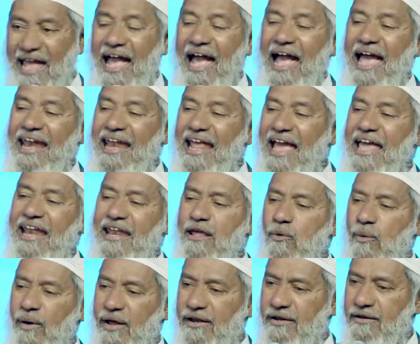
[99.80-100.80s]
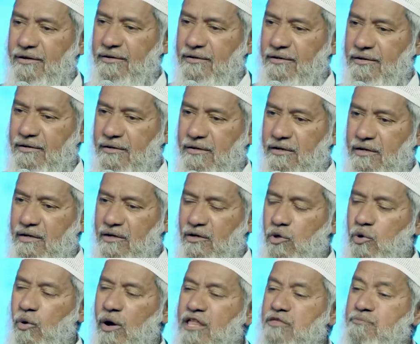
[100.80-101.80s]
And anyone
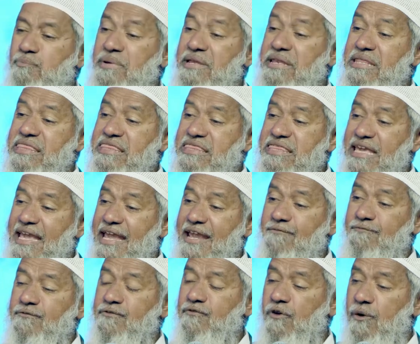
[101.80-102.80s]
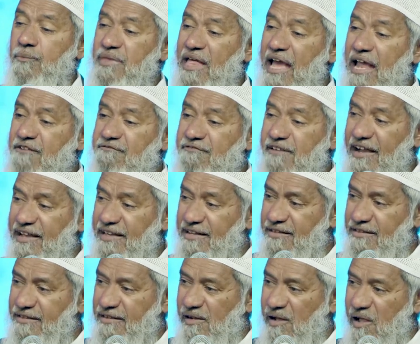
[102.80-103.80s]
who has been saved from the
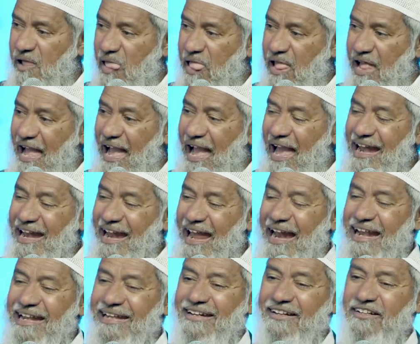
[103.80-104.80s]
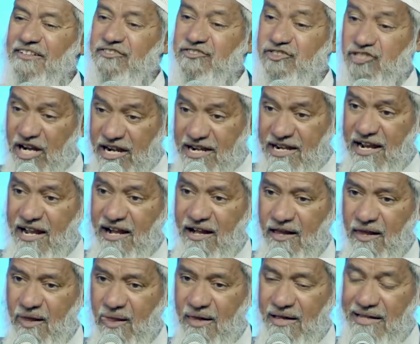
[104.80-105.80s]
hellfire and enters
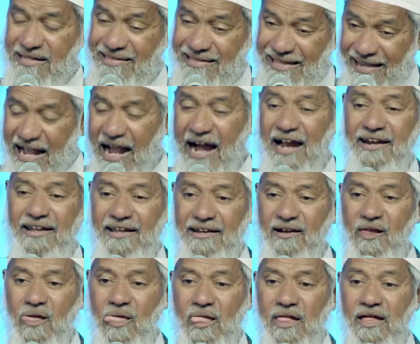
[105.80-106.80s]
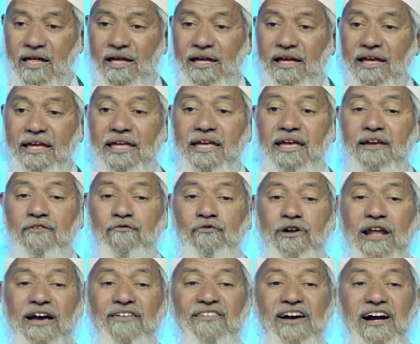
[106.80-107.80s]
Jannah, the garden, he would
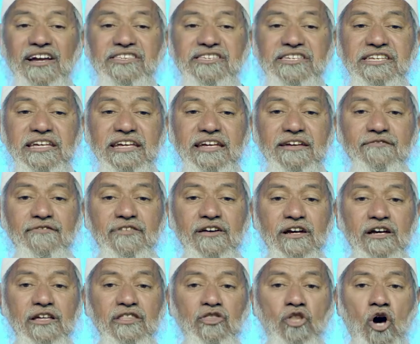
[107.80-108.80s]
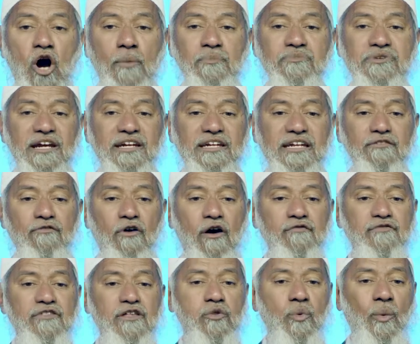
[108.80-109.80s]
have achieved the objective
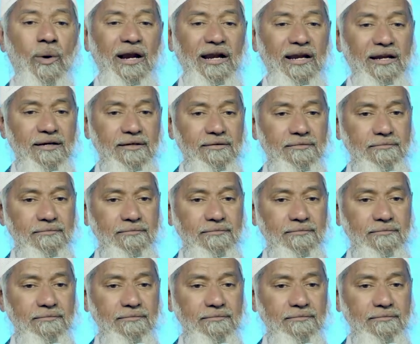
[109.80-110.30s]
of this world.